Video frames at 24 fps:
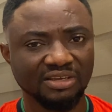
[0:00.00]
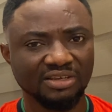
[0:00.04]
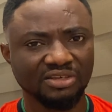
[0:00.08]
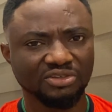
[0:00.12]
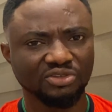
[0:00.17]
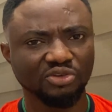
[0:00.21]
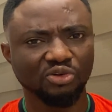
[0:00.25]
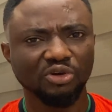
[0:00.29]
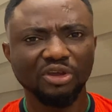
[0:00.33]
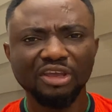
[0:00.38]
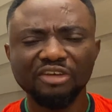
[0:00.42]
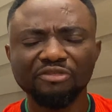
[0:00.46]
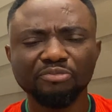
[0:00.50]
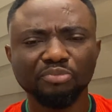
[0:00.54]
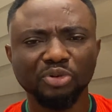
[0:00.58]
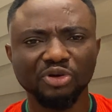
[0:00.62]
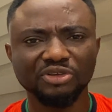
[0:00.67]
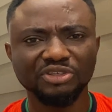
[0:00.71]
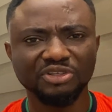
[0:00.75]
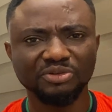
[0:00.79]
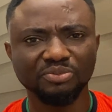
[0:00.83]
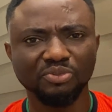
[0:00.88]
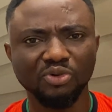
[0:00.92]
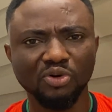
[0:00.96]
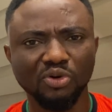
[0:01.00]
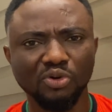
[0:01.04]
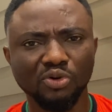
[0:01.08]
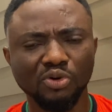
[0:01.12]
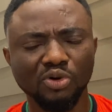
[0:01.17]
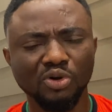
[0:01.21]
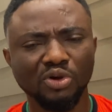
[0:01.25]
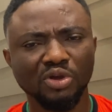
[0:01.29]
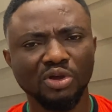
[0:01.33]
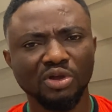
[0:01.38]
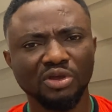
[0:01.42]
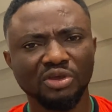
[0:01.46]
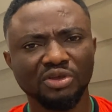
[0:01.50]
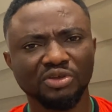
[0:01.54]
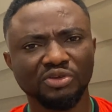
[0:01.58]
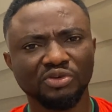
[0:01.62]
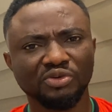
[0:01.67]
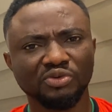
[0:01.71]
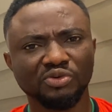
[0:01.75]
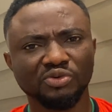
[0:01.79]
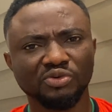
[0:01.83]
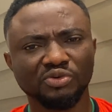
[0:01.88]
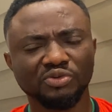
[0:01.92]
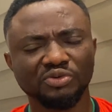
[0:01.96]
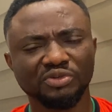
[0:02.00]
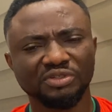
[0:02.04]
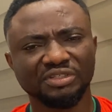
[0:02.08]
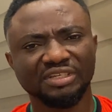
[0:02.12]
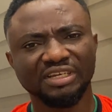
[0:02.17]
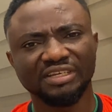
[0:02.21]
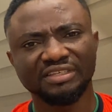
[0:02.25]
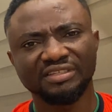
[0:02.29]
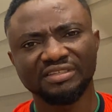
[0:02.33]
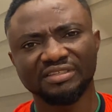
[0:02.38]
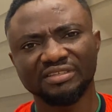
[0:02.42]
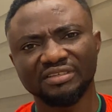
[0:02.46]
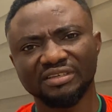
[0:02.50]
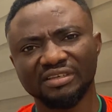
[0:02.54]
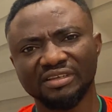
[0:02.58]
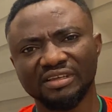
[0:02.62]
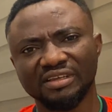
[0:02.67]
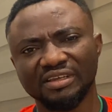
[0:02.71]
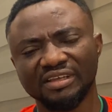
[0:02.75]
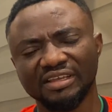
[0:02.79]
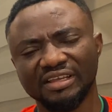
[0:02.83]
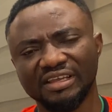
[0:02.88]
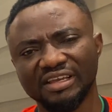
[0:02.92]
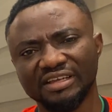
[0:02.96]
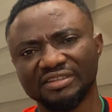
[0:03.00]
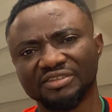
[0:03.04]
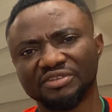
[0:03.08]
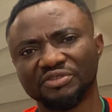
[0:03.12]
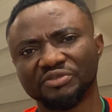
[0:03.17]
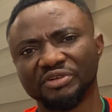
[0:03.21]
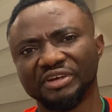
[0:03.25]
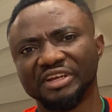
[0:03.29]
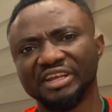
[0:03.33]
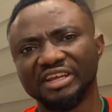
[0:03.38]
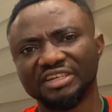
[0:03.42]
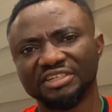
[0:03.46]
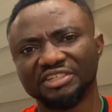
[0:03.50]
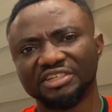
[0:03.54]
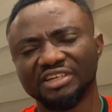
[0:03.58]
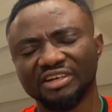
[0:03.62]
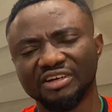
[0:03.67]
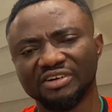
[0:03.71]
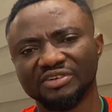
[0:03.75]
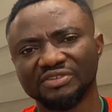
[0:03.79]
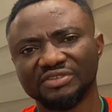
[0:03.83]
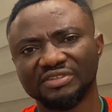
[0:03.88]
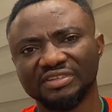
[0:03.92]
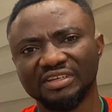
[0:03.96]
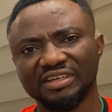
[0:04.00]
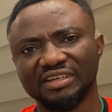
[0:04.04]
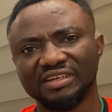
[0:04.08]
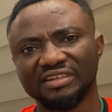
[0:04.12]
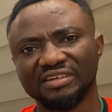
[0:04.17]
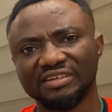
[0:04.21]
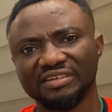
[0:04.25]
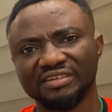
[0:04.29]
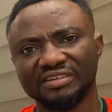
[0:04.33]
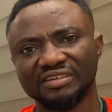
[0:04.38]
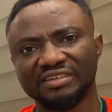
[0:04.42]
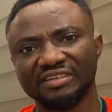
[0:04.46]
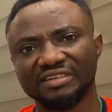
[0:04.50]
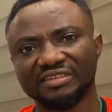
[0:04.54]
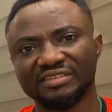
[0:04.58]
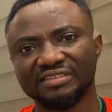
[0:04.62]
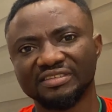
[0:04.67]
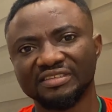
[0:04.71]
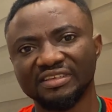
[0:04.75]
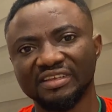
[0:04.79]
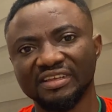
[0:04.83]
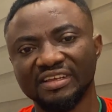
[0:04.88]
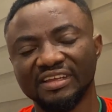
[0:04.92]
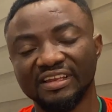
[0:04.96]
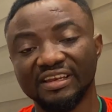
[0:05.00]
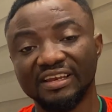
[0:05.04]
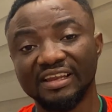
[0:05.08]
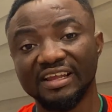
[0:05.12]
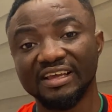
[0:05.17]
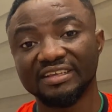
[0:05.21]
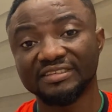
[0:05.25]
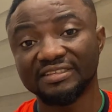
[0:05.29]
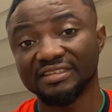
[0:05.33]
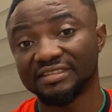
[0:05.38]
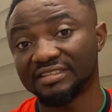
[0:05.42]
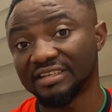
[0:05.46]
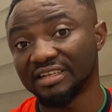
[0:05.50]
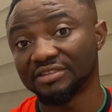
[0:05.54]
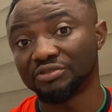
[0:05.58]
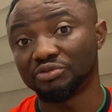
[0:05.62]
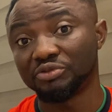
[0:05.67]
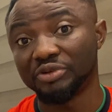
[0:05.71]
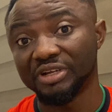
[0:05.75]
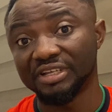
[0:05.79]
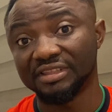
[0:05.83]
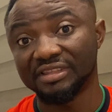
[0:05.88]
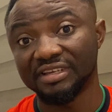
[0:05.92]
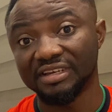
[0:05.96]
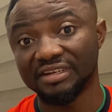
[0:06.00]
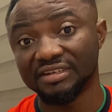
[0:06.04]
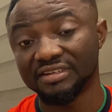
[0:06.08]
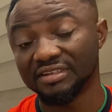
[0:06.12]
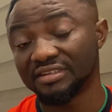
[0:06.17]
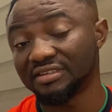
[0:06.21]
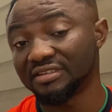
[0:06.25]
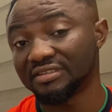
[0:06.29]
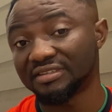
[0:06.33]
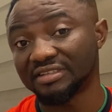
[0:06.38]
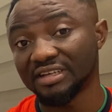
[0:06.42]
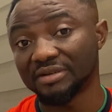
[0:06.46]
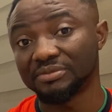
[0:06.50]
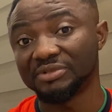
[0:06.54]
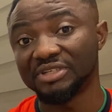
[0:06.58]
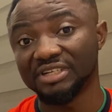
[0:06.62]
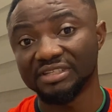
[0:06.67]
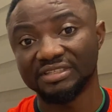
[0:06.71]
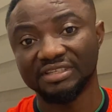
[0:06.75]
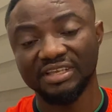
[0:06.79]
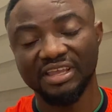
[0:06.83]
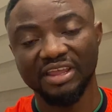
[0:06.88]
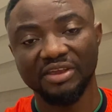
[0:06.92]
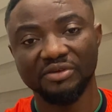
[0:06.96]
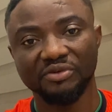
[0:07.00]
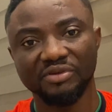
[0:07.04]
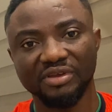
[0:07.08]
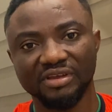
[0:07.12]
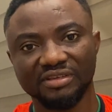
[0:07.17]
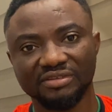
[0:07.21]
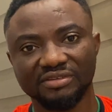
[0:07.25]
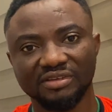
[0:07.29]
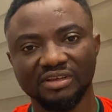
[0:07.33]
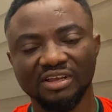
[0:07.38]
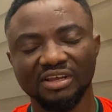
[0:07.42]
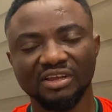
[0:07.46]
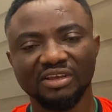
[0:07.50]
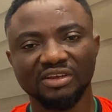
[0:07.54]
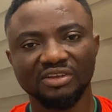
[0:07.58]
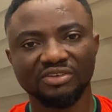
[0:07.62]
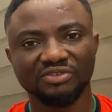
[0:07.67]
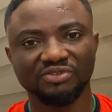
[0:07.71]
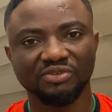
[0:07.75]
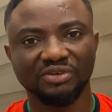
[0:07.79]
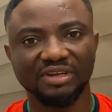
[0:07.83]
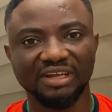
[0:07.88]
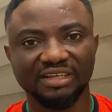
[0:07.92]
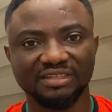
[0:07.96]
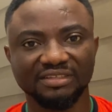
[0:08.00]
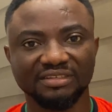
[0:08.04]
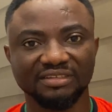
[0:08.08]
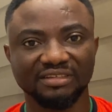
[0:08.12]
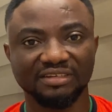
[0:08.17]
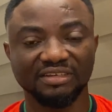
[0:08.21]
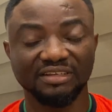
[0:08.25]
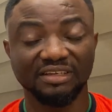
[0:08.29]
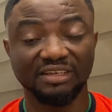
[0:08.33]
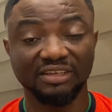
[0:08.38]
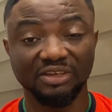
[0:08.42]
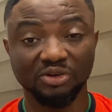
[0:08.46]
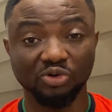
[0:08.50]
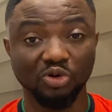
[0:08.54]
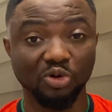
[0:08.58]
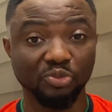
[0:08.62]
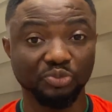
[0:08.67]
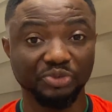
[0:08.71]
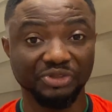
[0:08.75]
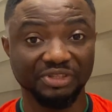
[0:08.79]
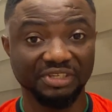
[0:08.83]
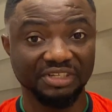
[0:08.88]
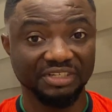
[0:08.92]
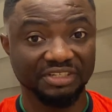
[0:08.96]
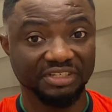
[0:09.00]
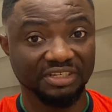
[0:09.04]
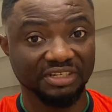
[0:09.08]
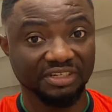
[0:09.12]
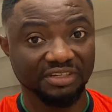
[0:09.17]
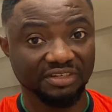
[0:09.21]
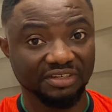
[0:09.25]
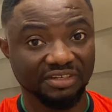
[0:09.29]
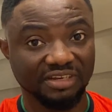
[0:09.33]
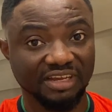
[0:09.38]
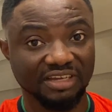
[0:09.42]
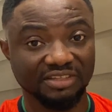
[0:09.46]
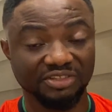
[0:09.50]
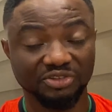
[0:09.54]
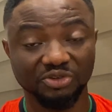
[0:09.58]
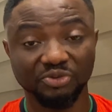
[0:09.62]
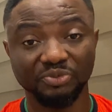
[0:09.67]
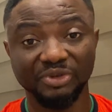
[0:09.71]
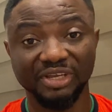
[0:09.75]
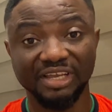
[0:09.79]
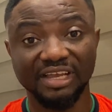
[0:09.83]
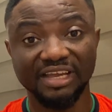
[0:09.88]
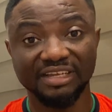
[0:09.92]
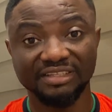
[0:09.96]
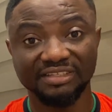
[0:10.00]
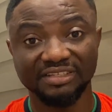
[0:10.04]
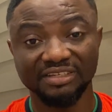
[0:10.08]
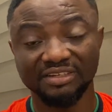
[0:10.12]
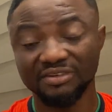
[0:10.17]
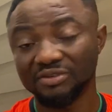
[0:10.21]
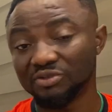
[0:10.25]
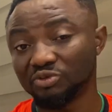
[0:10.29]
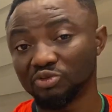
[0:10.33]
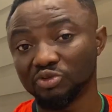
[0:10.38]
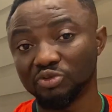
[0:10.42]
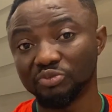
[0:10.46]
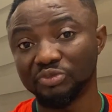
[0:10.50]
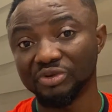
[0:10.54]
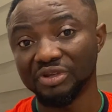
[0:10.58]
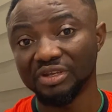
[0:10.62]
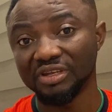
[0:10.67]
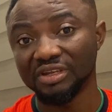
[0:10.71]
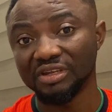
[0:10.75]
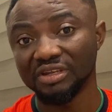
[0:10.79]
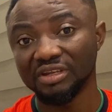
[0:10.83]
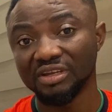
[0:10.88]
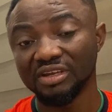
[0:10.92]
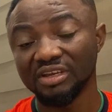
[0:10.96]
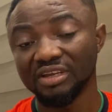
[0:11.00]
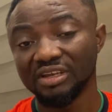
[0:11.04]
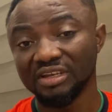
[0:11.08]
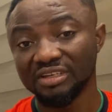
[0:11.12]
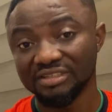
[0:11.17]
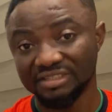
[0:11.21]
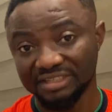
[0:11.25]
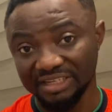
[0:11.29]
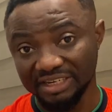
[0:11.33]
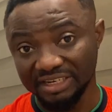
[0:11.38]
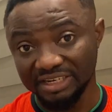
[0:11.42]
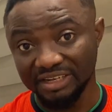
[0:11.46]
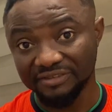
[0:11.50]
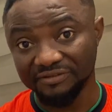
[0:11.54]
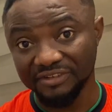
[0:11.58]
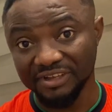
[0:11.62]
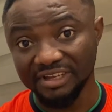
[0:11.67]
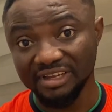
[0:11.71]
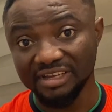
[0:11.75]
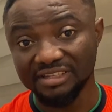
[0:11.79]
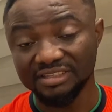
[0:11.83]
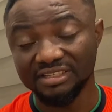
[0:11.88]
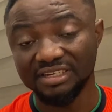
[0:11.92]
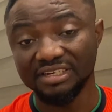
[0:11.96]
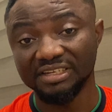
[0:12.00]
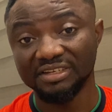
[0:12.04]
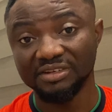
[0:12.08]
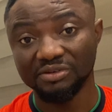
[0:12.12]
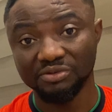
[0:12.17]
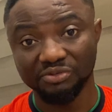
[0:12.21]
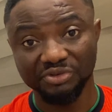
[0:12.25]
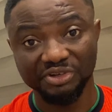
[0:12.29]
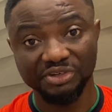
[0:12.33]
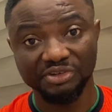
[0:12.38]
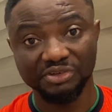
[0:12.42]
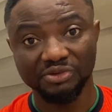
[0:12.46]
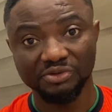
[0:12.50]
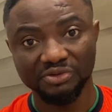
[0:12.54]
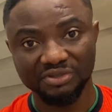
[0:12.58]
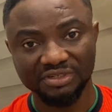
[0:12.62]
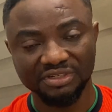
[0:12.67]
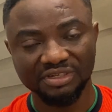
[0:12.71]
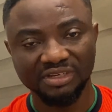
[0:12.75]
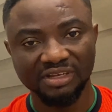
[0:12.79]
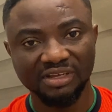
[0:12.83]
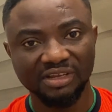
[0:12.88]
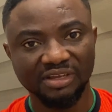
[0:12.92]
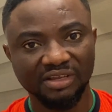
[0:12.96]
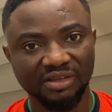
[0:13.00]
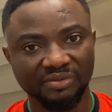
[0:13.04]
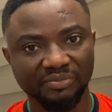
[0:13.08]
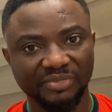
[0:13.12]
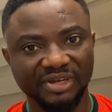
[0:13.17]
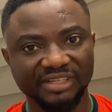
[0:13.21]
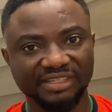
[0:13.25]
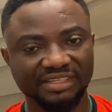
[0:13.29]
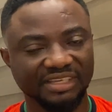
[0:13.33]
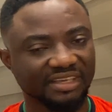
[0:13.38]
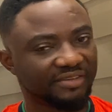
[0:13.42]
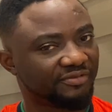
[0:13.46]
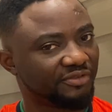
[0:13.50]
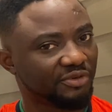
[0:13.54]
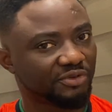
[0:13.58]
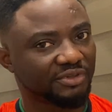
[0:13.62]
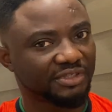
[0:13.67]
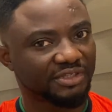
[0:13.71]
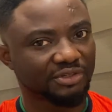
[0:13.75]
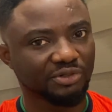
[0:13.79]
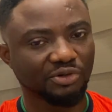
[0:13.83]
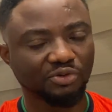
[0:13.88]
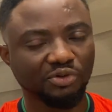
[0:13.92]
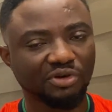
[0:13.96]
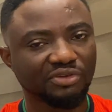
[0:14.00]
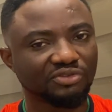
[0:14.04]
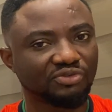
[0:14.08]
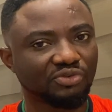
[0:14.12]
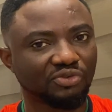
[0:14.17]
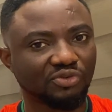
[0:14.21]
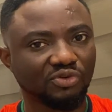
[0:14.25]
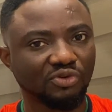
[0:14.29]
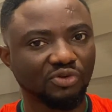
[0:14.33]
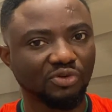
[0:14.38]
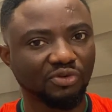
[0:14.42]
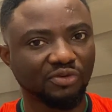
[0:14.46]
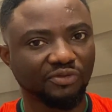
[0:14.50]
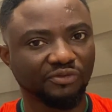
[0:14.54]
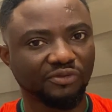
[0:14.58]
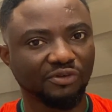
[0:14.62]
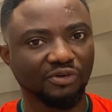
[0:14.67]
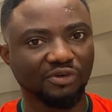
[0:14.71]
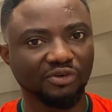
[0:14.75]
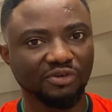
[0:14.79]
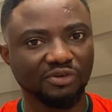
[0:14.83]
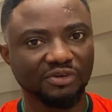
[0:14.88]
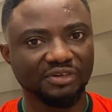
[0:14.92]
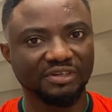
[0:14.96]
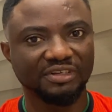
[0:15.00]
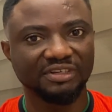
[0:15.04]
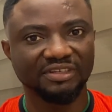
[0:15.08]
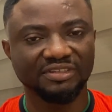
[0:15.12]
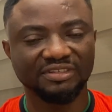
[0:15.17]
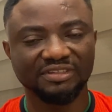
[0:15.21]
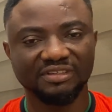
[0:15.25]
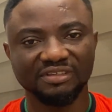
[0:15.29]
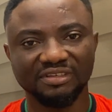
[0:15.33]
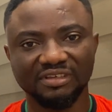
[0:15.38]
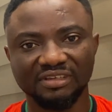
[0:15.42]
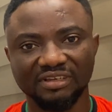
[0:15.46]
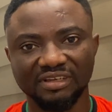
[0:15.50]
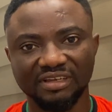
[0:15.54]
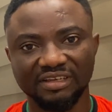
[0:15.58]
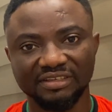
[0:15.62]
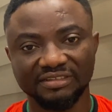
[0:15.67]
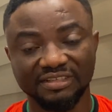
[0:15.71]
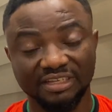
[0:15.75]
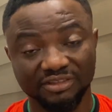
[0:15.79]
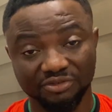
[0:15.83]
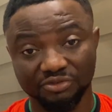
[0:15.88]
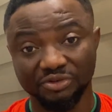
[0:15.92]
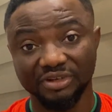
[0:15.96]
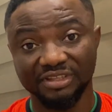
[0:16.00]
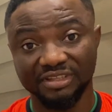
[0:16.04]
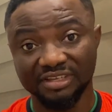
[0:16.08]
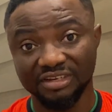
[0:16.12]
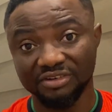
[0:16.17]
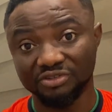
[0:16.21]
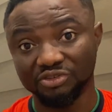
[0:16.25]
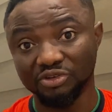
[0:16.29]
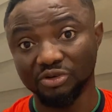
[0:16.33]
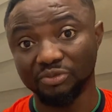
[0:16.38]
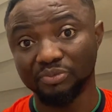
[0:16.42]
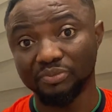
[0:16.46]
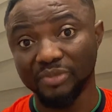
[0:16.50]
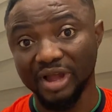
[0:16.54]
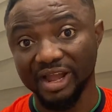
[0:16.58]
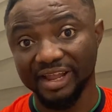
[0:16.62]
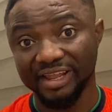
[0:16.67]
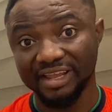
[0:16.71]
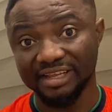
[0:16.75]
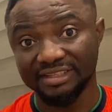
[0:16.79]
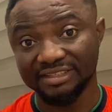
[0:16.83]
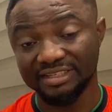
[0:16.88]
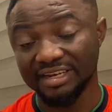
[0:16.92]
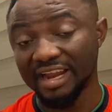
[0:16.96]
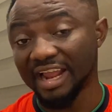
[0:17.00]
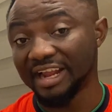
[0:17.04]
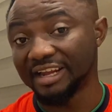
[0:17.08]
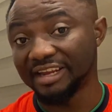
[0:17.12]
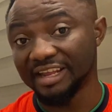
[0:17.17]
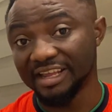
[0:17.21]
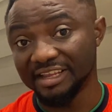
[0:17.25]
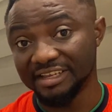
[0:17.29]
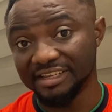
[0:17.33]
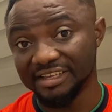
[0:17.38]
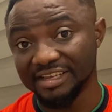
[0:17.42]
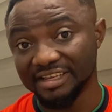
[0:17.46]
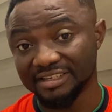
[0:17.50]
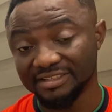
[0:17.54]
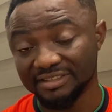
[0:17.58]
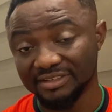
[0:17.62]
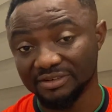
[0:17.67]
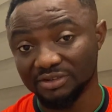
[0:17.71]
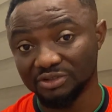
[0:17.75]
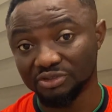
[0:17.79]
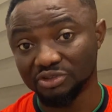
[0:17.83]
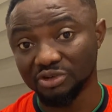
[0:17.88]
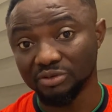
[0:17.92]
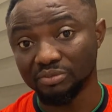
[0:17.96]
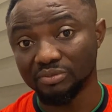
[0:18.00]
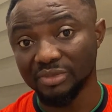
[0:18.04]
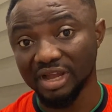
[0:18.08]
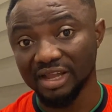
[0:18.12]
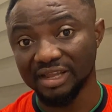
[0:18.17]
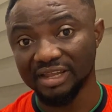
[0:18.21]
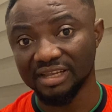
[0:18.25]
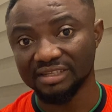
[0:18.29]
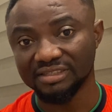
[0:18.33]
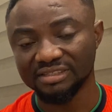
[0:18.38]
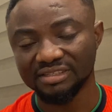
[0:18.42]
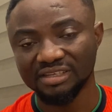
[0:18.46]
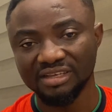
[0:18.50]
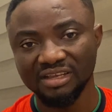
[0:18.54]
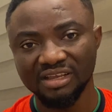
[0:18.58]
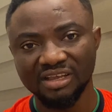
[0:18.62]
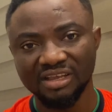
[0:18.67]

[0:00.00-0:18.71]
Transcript: So if possible, you just get credentials in this less saturated subject areas so that the competition that you'll be getting will be significantly reduced. But if you still want to go for this saturated job market like the ESL job market,